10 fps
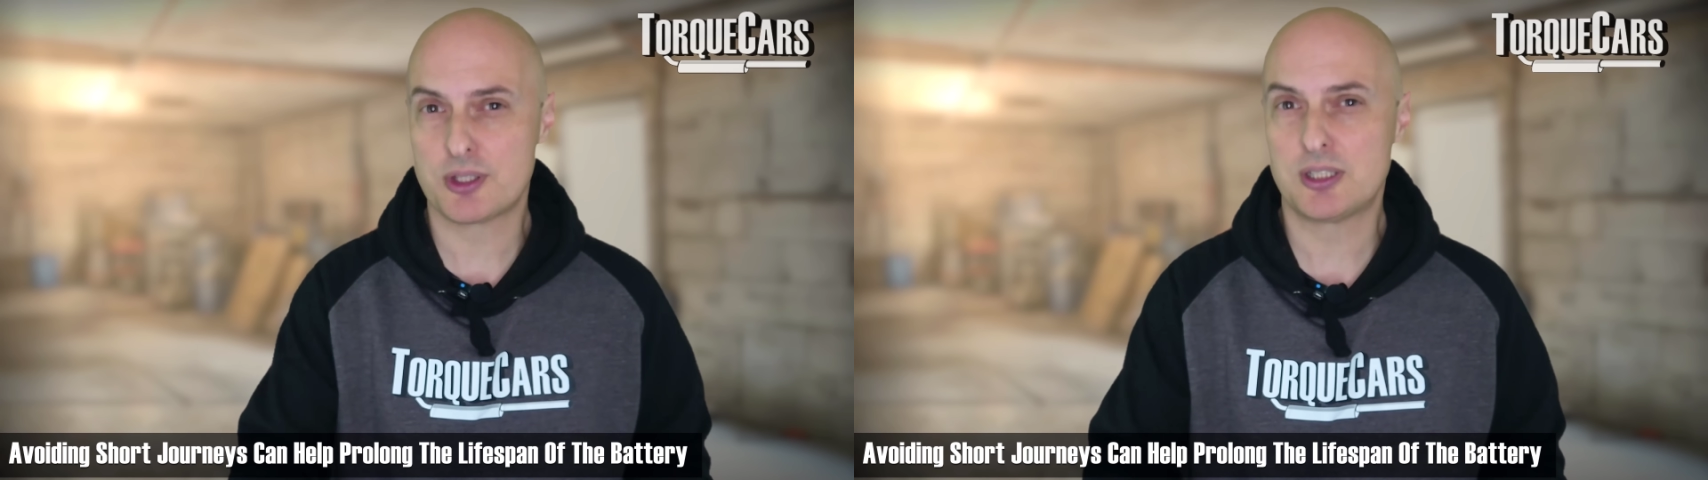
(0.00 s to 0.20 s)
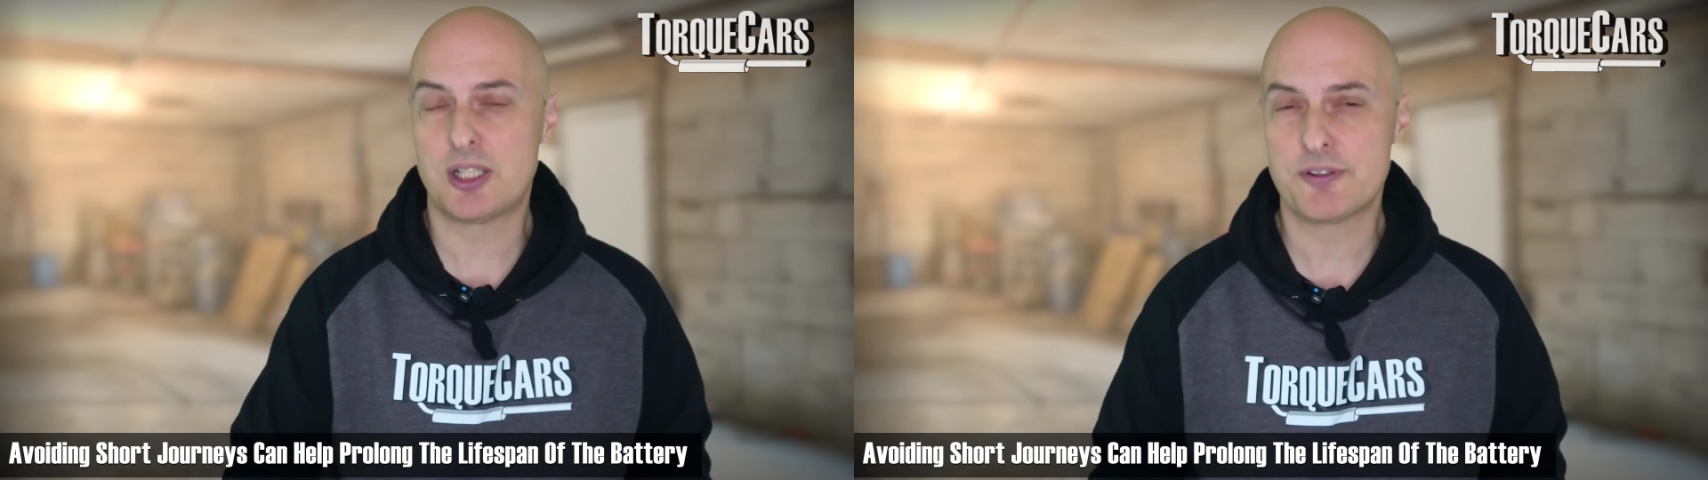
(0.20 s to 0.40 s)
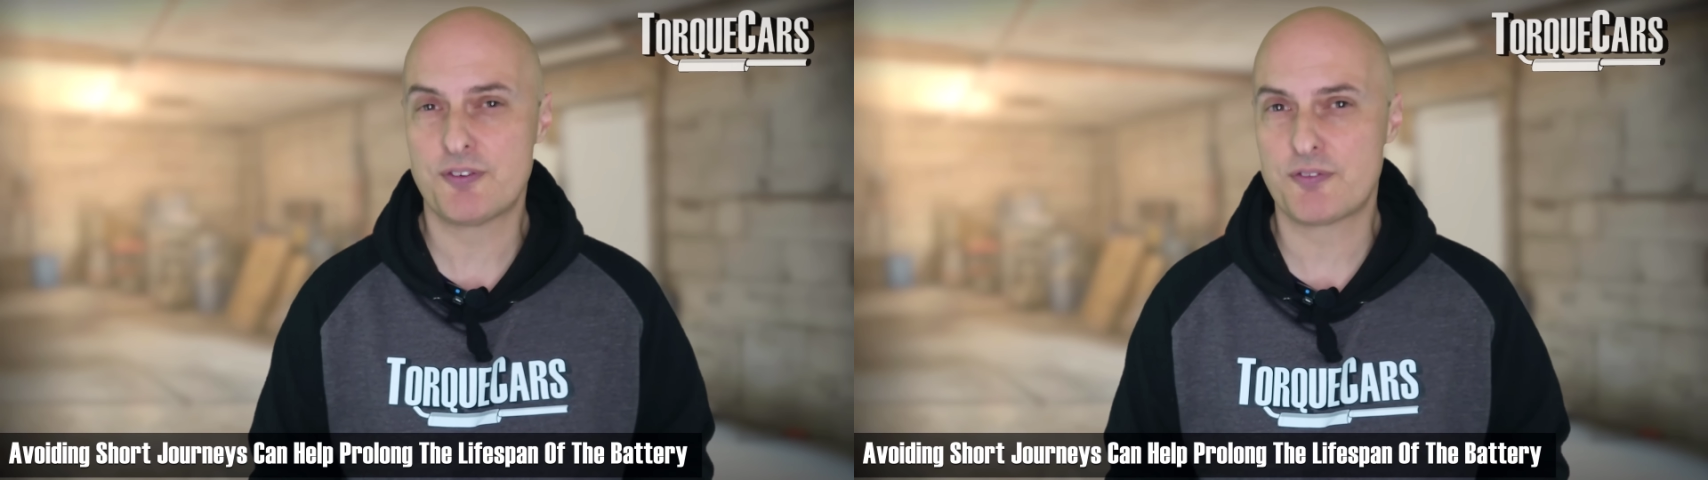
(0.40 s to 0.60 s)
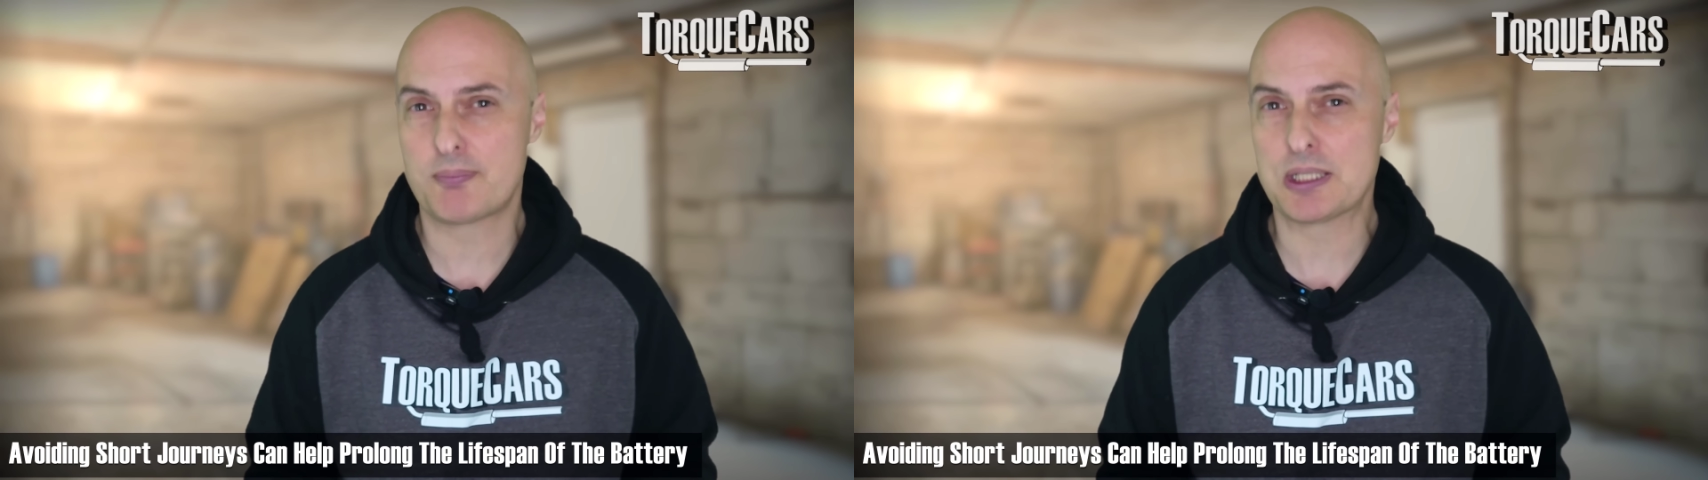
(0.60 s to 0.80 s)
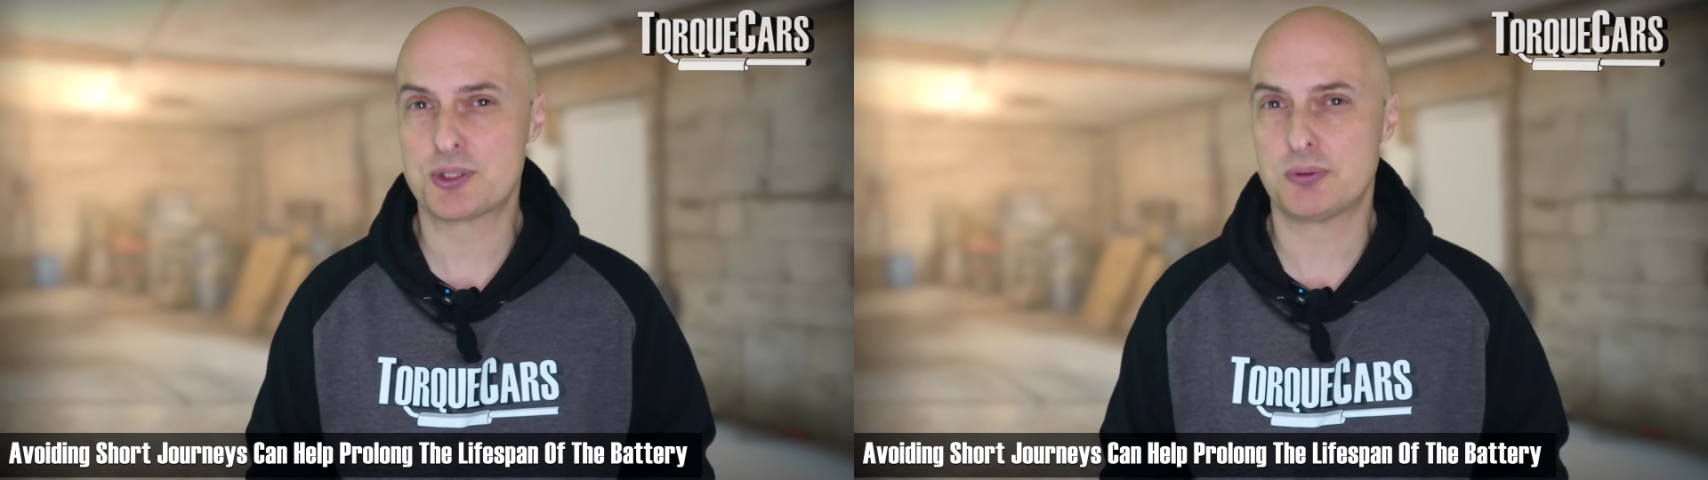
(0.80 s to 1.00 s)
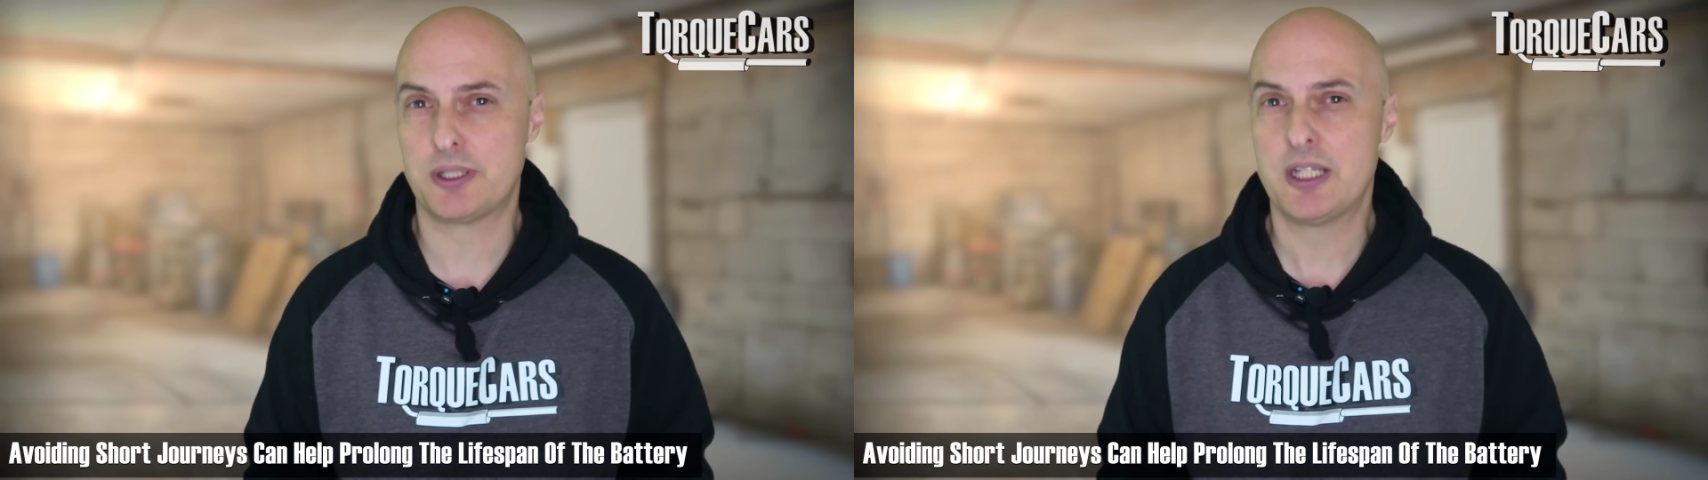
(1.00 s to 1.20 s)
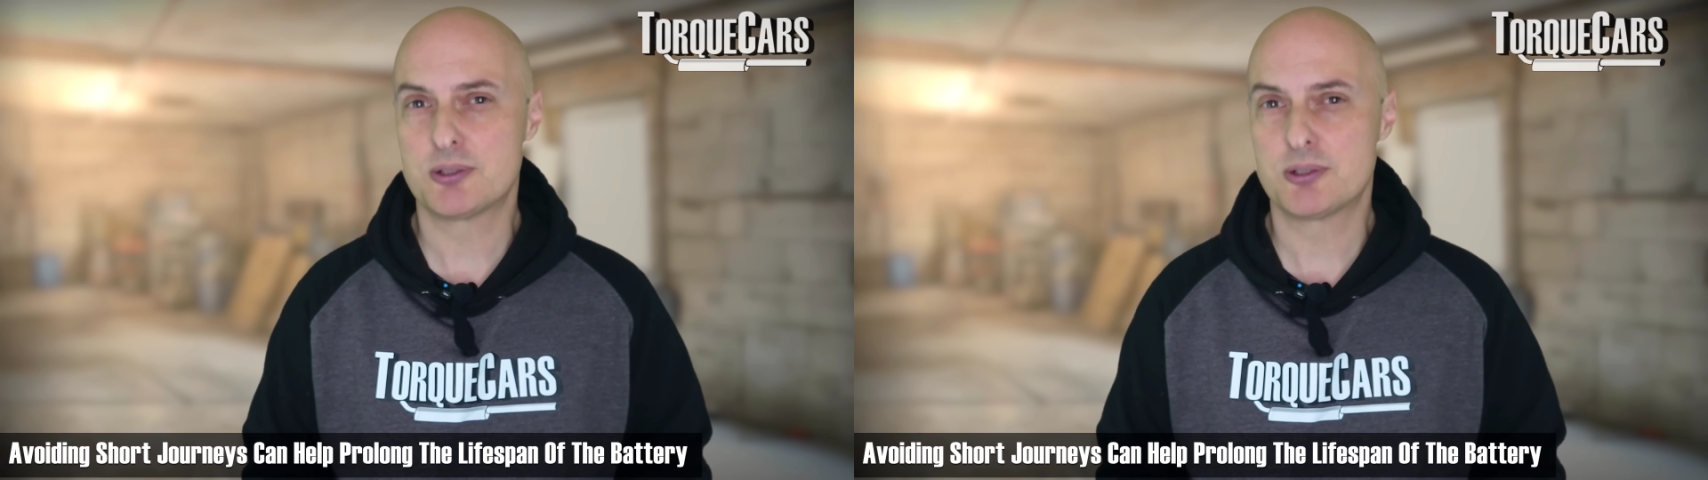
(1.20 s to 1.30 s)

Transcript: the life of the battery